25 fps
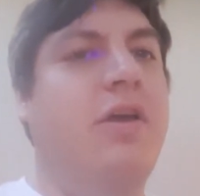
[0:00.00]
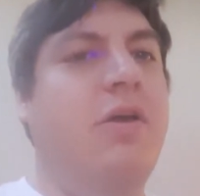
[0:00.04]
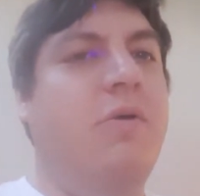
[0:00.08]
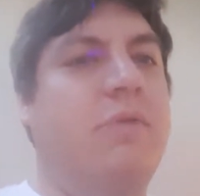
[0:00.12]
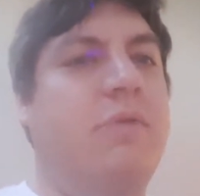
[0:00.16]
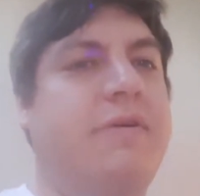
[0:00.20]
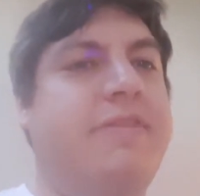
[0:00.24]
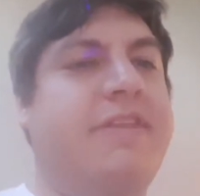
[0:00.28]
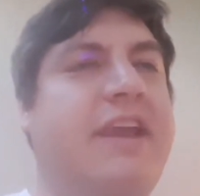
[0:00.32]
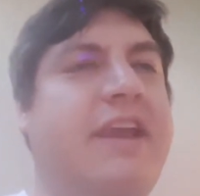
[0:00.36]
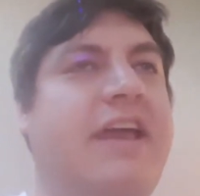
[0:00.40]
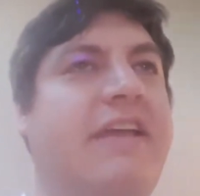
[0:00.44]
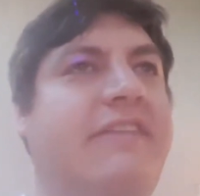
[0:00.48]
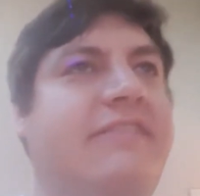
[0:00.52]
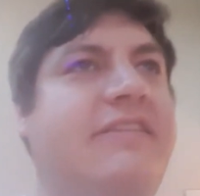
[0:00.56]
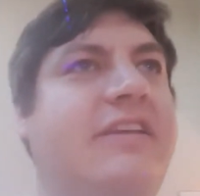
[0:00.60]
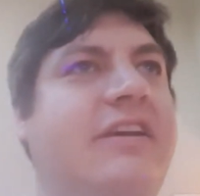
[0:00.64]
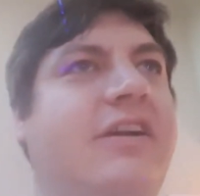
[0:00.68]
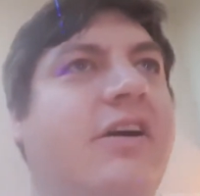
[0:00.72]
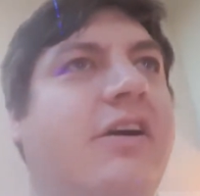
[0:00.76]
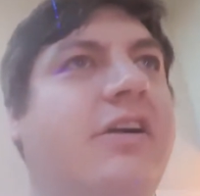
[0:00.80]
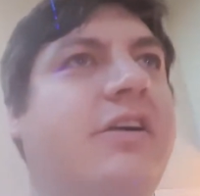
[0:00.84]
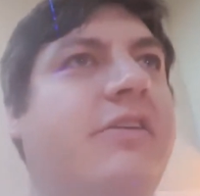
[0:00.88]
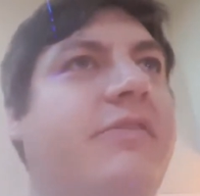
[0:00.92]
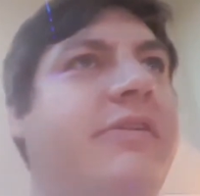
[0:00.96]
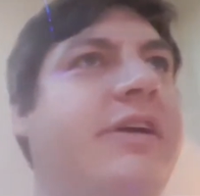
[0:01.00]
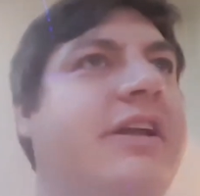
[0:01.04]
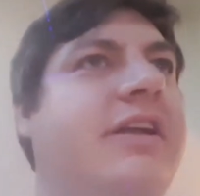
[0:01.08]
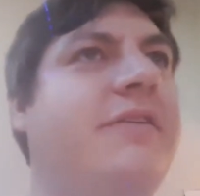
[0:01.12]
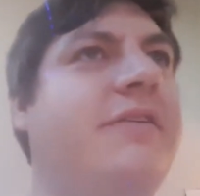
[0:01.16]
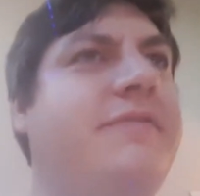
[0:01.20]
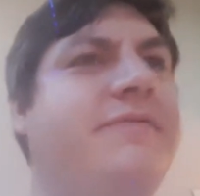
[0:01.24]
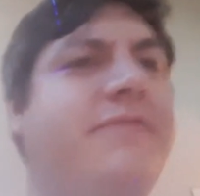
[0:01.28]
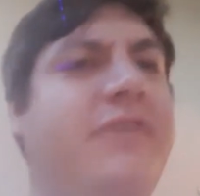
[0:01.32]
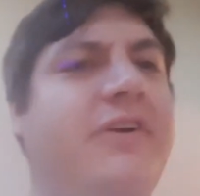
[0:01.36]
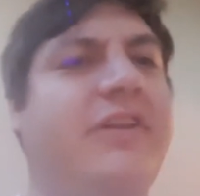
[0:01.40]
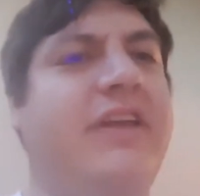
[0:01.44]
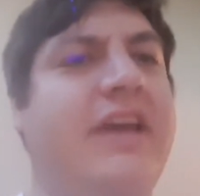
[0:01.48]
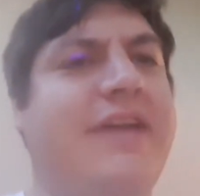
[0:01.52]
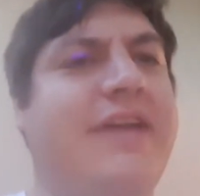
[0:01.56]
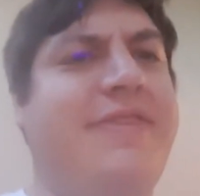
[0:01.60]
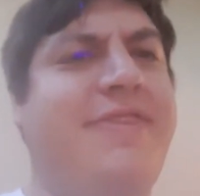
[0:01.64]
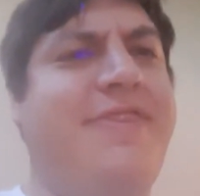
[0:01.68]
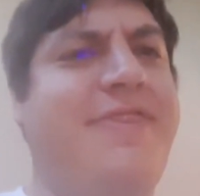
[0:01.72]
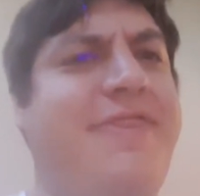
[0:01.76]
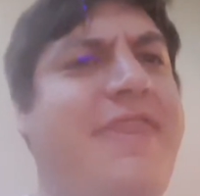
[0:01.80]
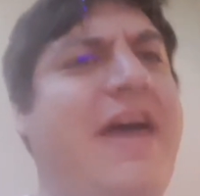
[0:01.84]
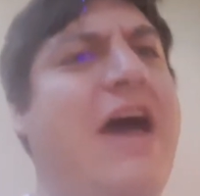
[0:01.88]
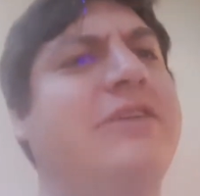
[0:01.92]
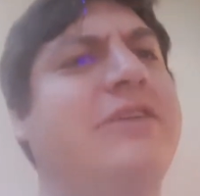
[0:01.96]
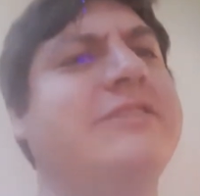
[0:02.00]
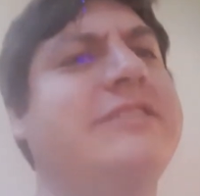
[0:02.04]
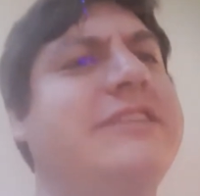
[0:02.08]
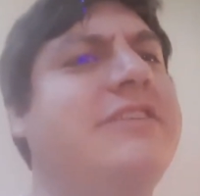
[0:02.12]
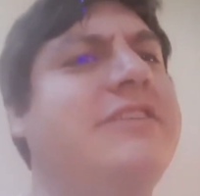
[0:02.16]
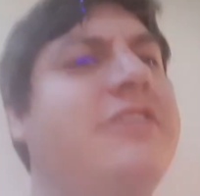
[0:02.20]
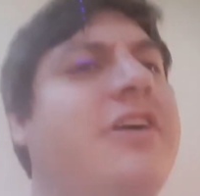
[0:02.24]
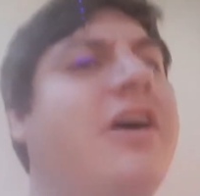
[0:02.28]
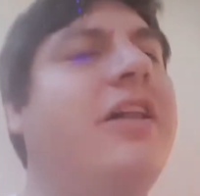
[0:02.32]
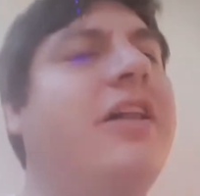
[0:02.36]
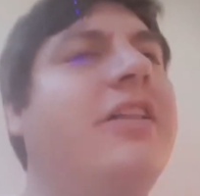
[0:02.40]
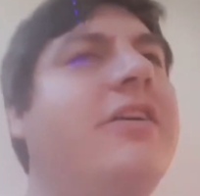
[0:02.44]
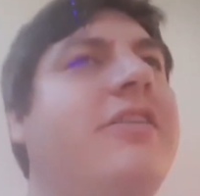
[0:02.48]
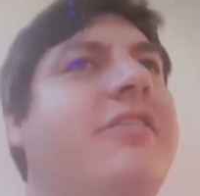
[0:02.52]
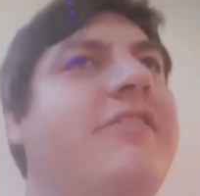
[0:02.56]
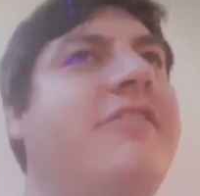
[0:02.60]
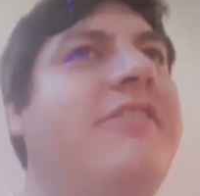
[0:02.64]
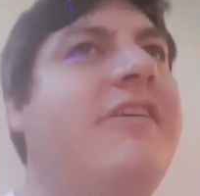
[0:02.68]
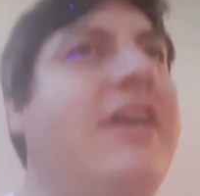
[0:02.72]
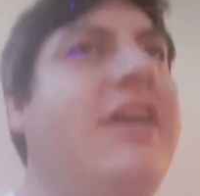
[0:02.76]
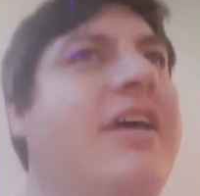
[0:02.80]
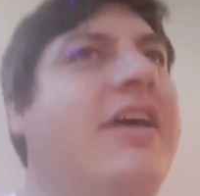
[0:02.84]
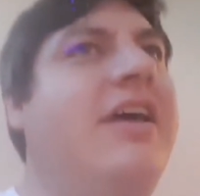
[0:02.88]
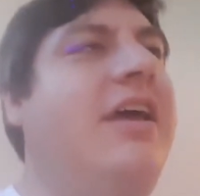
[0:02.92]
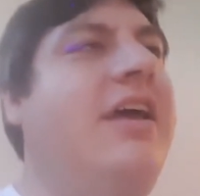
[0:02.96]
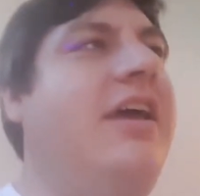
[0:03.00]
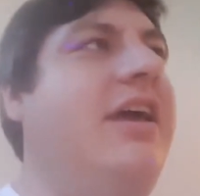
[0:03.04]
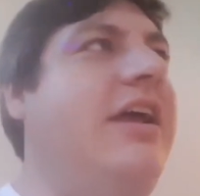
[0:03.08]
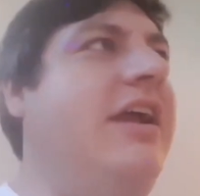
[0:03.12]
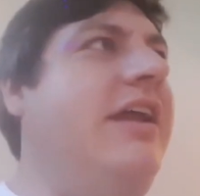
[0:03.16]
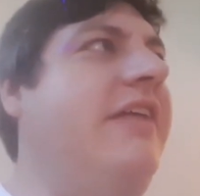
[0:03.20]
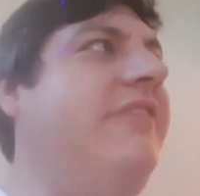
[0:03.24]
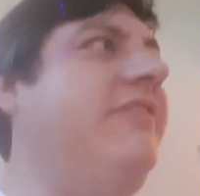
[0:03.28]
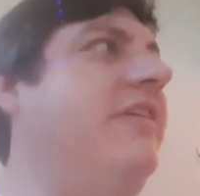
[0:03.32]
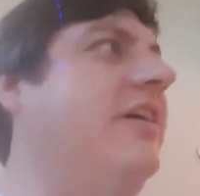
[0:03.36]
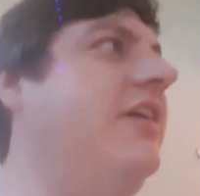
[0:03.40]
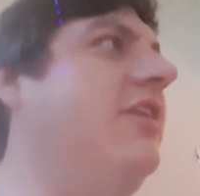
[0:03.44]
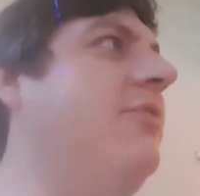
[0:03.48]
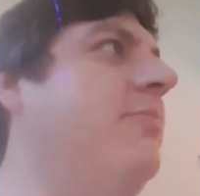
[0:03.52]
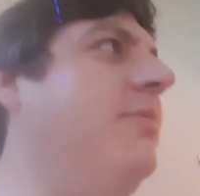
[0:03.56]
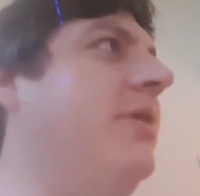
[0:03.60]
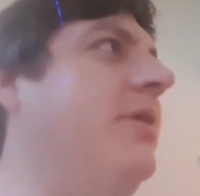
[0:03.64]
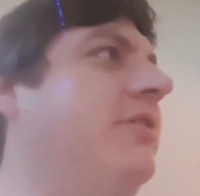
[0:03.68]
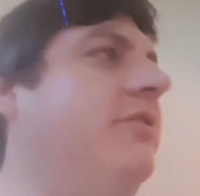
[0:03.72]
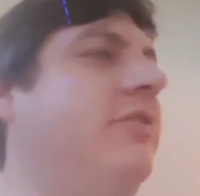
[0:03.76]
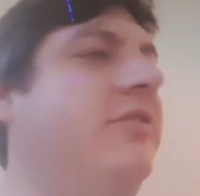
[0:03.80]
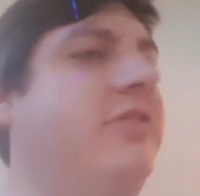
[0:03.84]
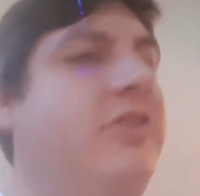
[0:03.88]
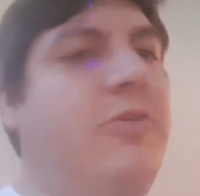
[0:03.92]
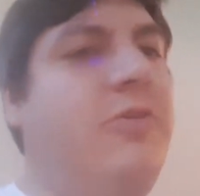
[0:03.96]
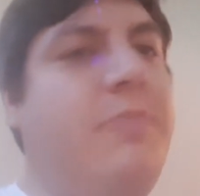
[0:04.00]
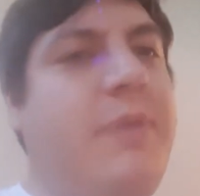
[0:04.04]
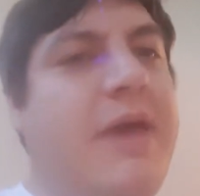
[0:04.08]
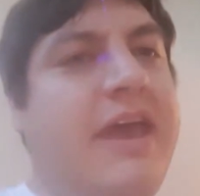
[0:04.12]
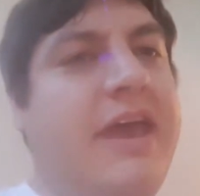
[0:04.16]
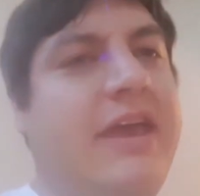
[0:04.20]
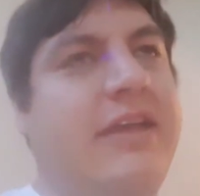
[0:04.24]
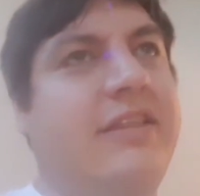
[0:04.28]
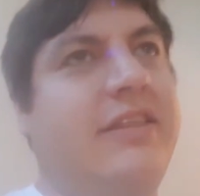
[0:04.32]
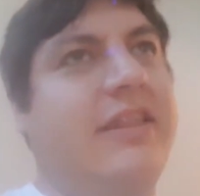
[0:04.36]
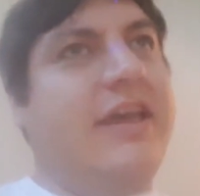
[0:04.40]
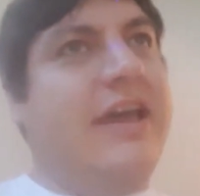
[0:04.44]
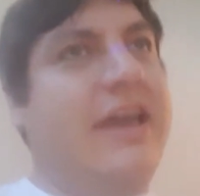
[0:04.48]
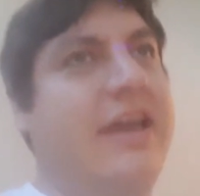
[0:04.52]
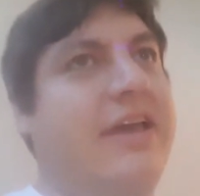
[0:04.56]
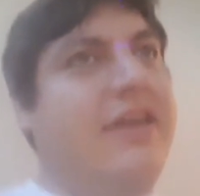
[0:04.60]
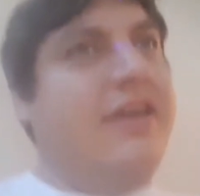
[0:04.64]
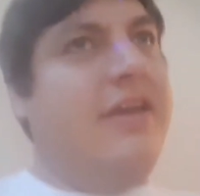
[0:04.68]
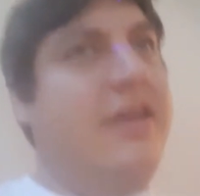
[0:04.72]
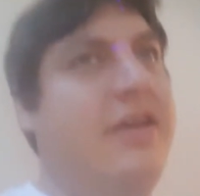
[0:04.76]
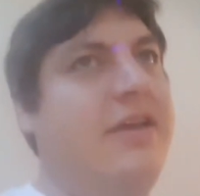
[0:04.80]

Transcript: with an SD card reader for like $1,000, and it's like, come on dude, you paid like